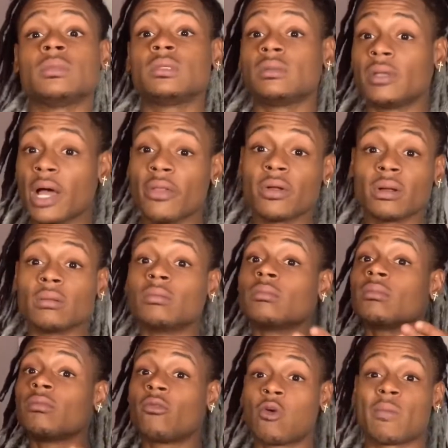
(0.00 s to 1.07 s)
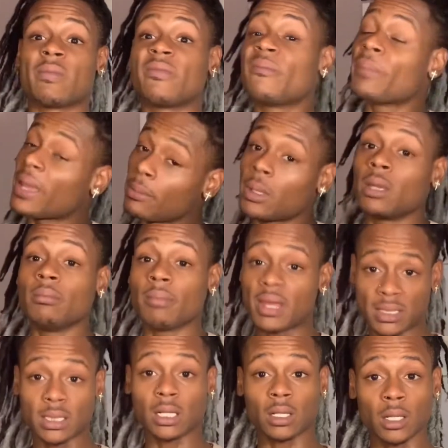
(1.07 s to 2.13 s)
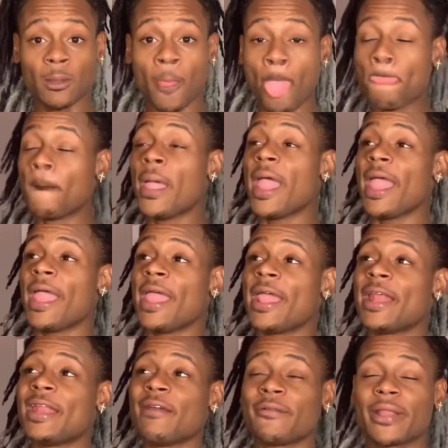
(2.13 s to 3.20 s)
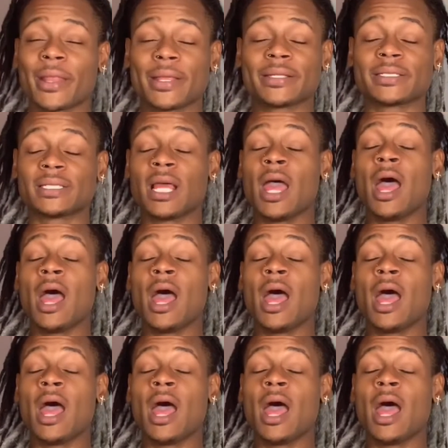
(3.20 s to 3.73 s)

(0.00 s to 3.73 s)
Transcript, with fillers: the other form of payment, basically. And nevertheless,